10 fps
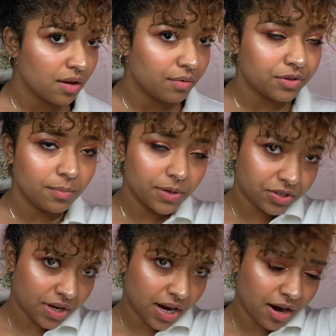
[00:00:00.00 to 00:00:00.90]
when you bleach
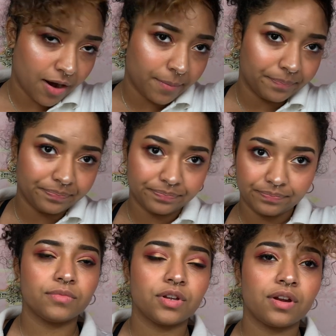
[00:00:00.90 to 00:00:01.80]
your
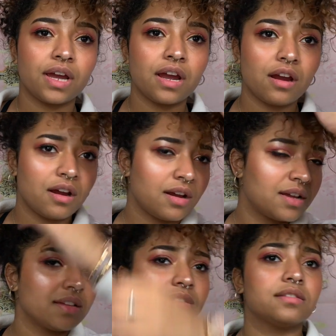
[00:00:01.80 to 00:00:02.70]
hair
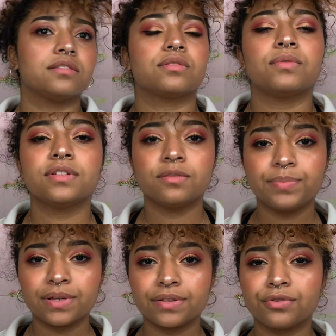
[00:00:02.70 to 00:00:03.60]
is going to
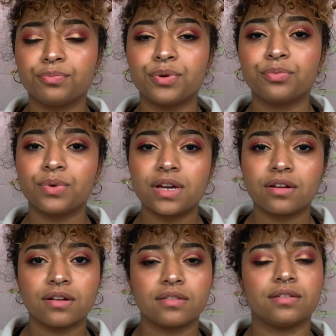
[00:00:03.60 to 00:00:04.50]
be a little bit
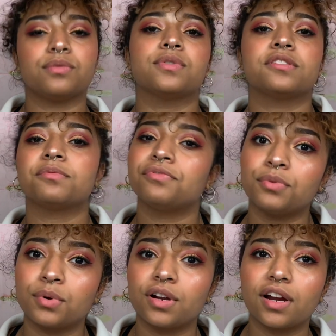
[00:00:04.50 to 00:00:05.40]
weaker than it was
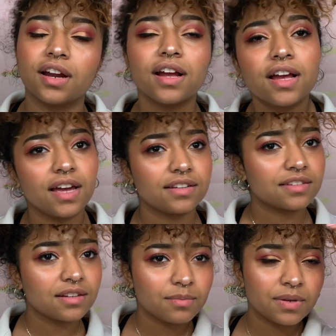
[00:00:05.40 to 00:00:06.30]
before, and it's
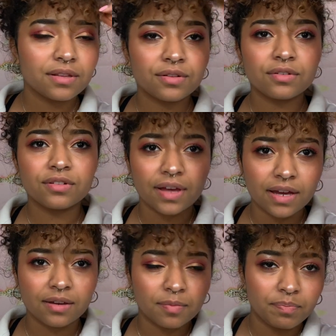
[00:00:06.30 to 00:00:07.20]
gonna be a little
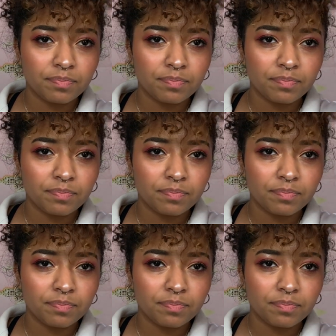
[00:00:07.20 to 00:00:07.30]
like,